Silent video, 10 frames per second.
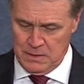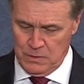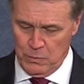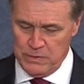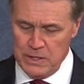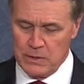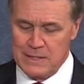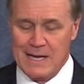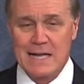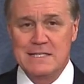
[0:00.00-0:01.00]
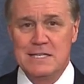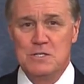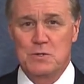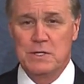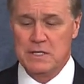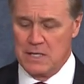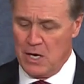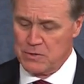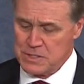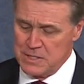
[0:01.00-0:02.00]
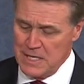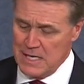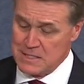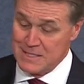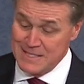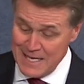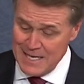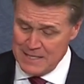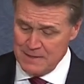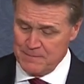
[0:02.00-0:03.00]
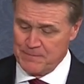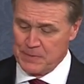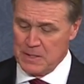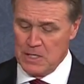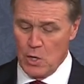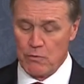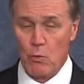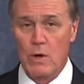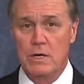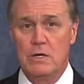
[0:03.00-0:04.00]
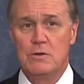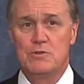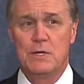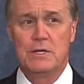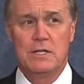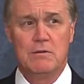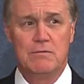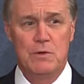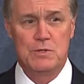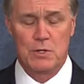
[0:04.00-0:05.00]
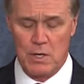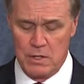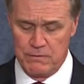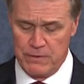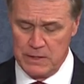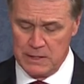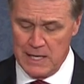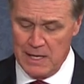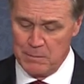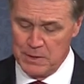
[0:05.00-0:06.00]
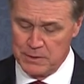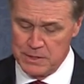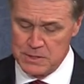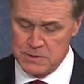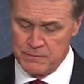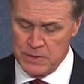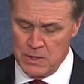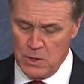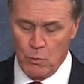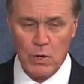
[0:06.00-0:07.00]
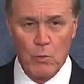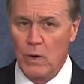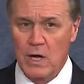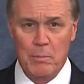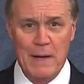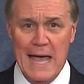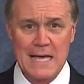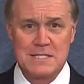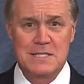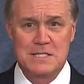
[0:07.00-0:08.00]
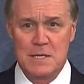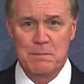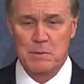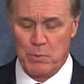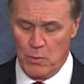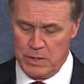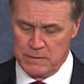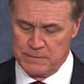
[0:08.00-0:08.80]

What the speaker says: With nearly $19 trillion in debt today and over $100 trillion in future unfunded liabilities, we're well past the tipping point.